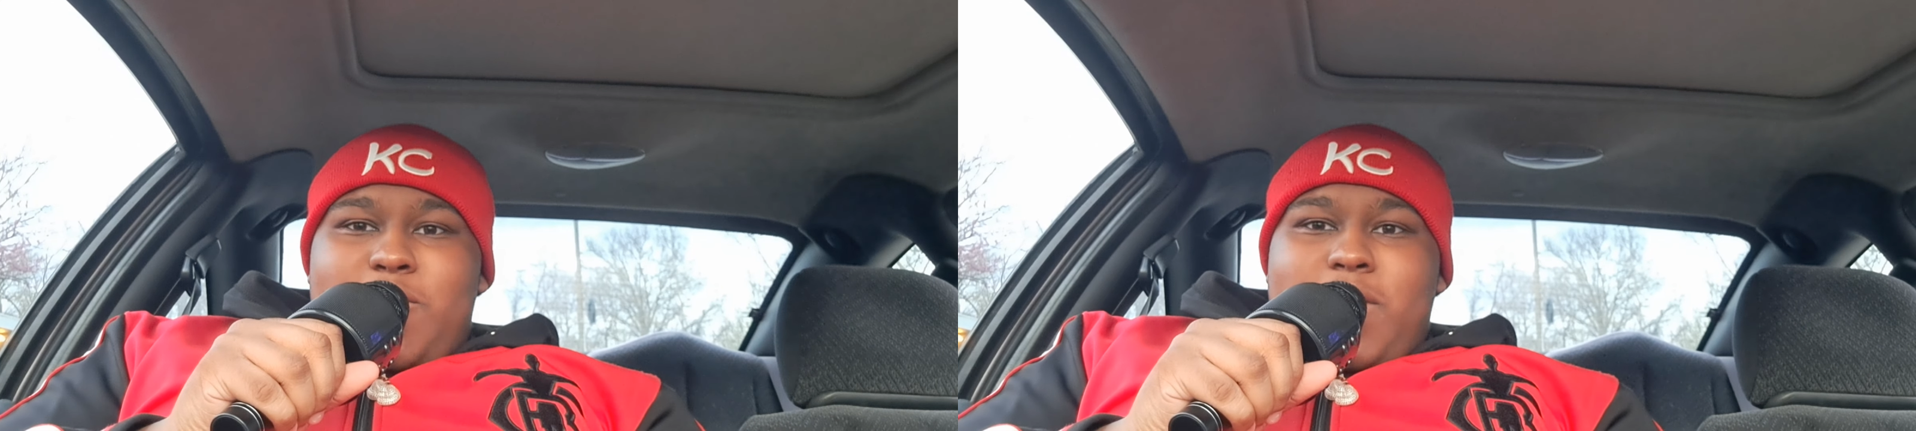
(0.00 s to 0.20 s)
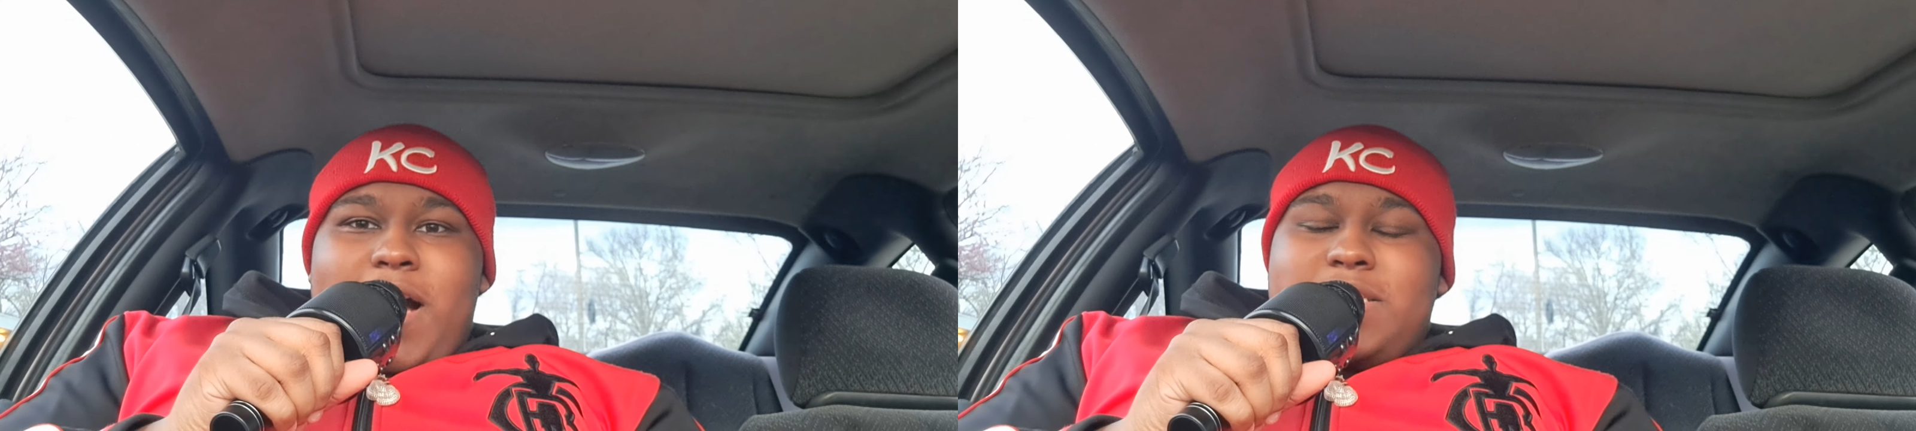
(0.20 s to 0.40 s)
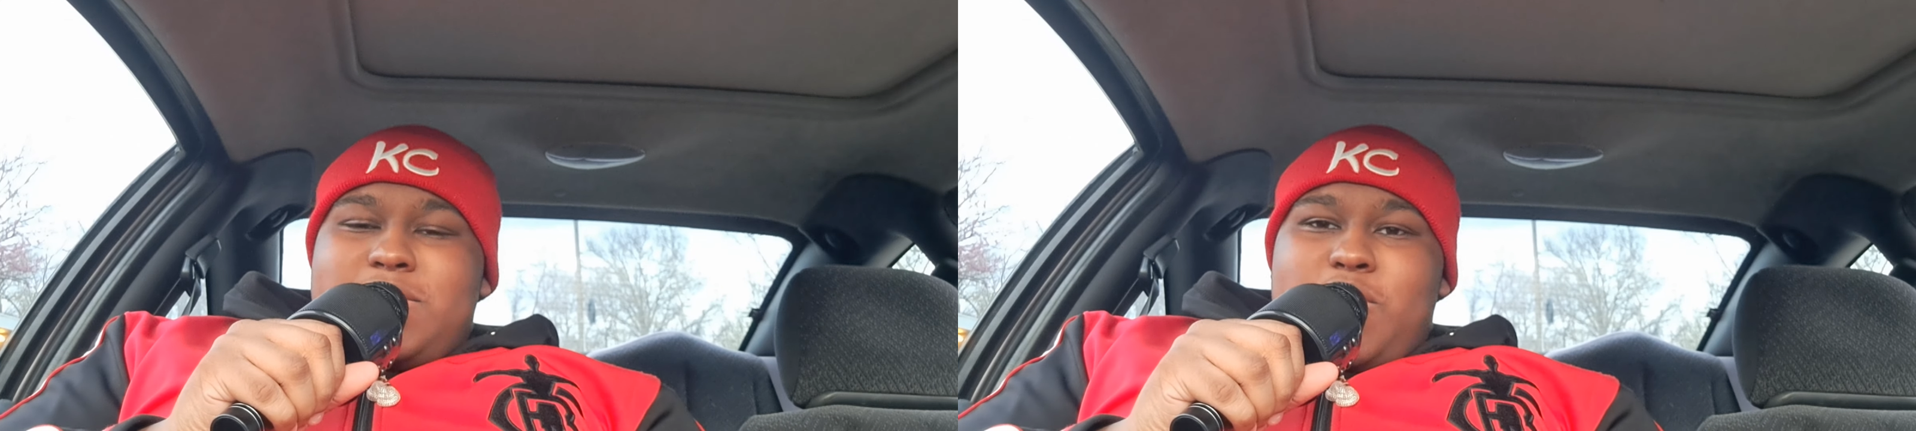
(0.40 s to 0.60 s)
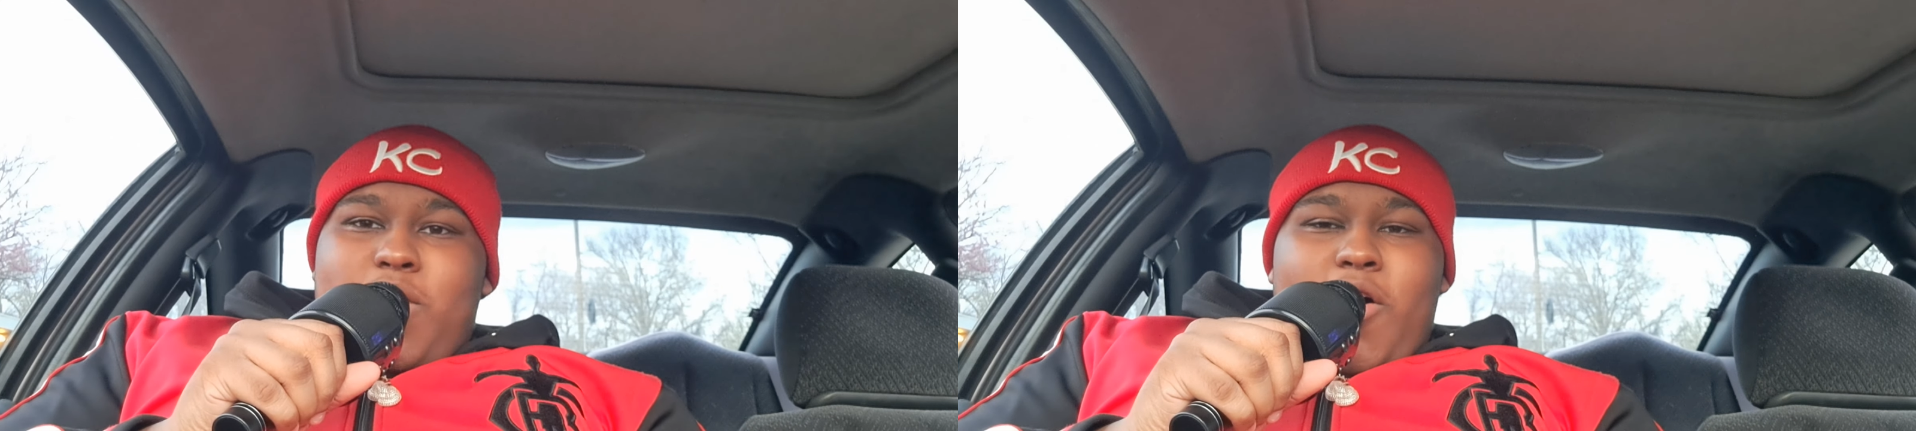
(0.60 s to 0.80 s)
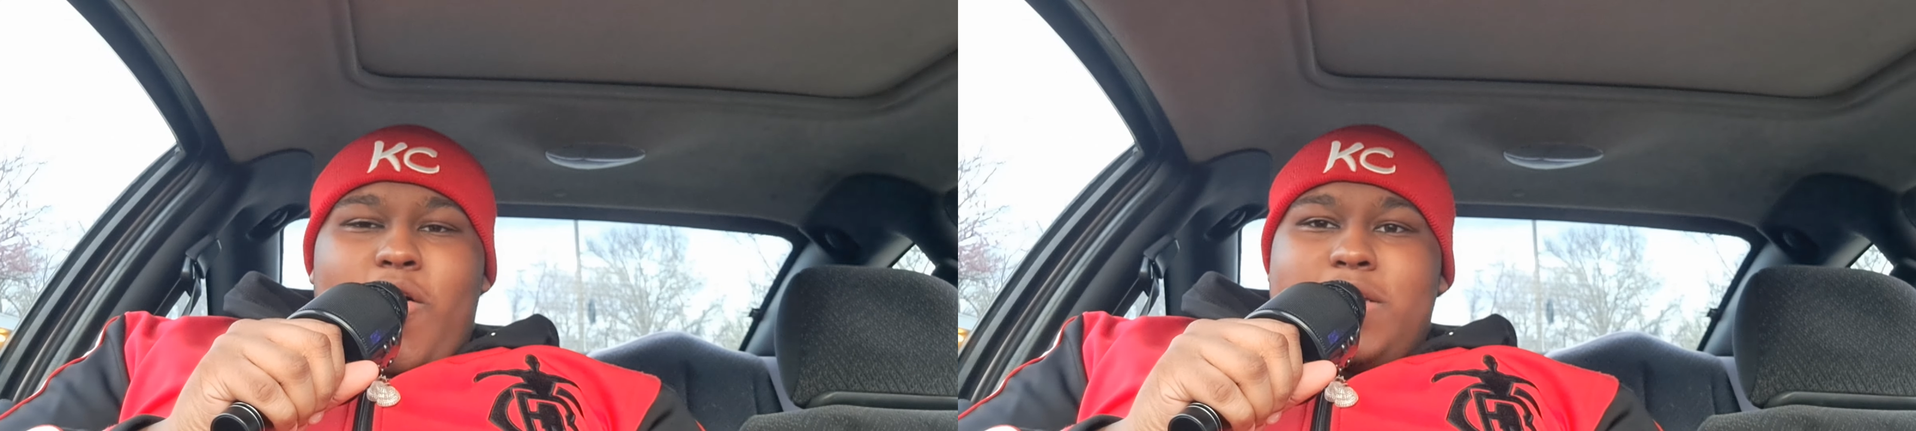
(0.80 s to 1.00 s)
You guys know
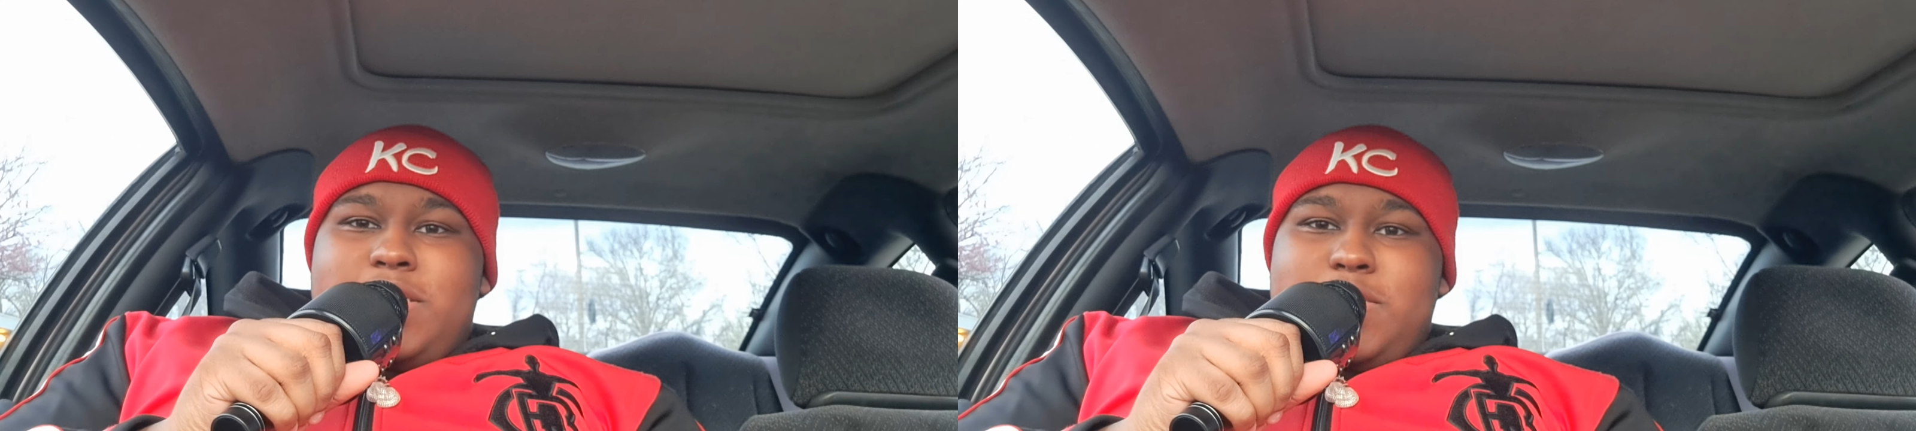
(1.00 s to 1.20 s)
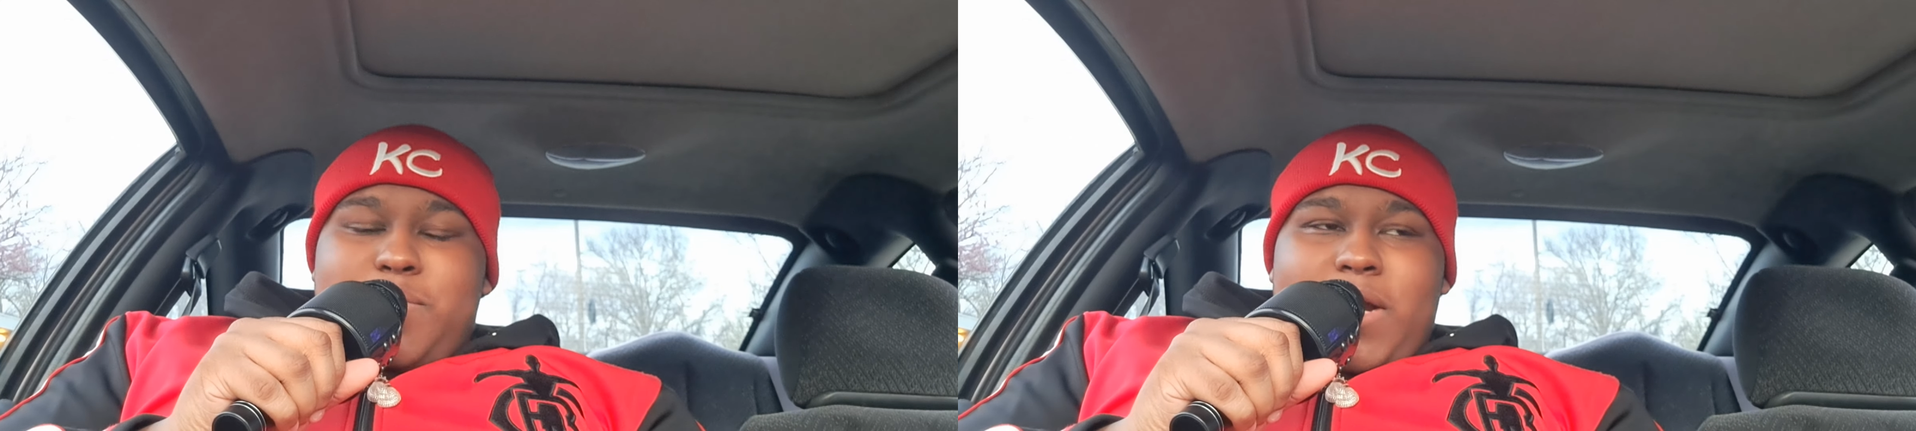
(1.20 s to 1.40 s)
I always just